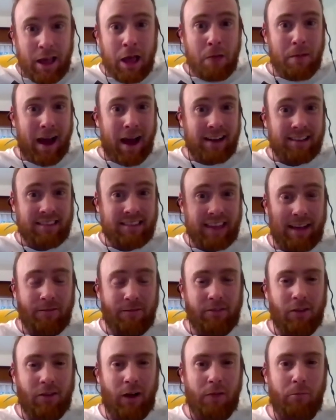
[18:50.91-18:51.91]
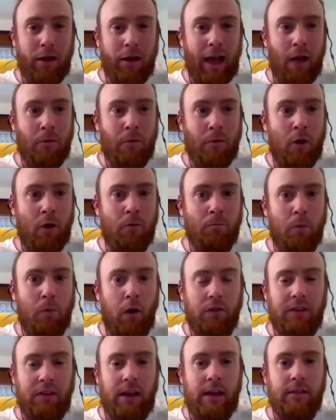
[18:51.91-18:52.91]
But at the same time, my own
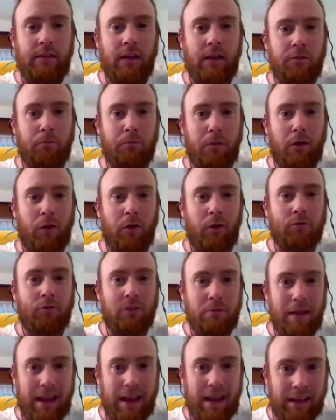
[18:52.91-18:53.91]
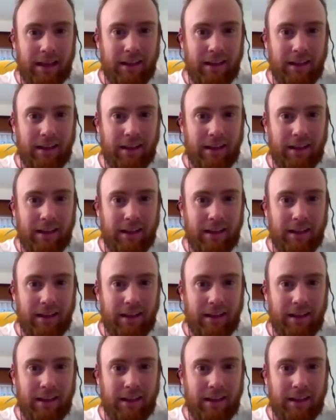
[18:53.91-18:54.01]
body doesn't belong to me.